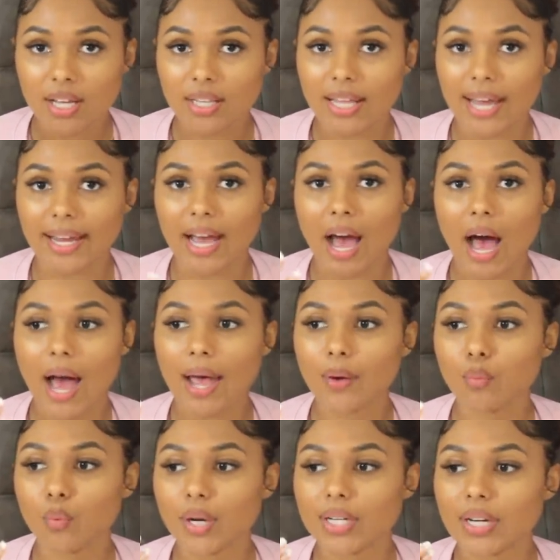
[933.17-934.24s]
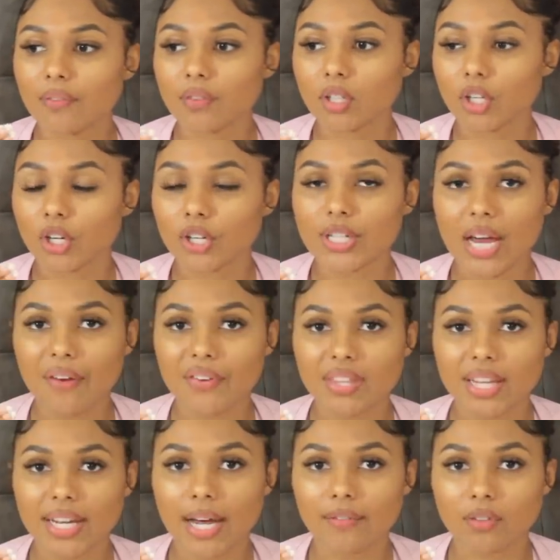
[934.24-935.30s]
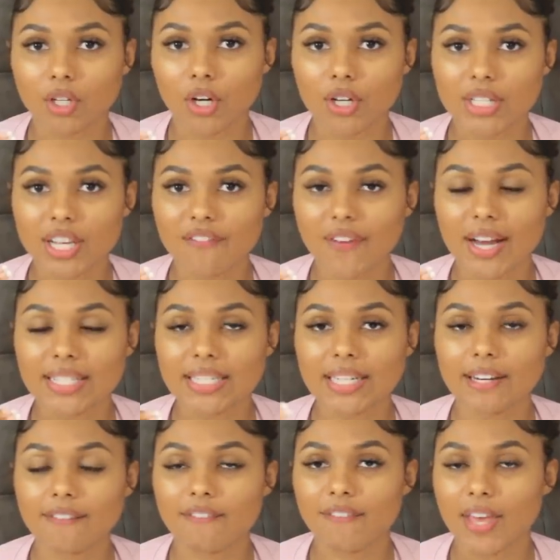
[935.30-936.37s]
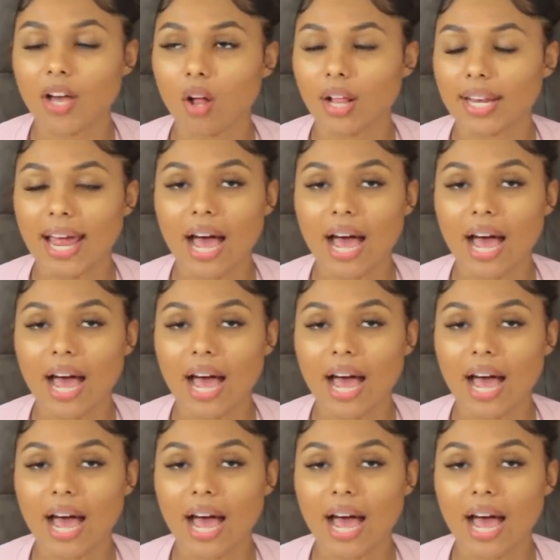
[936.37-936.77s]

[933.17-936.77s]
Like, I wouldn't have learned everything I've learned if I didn't fail at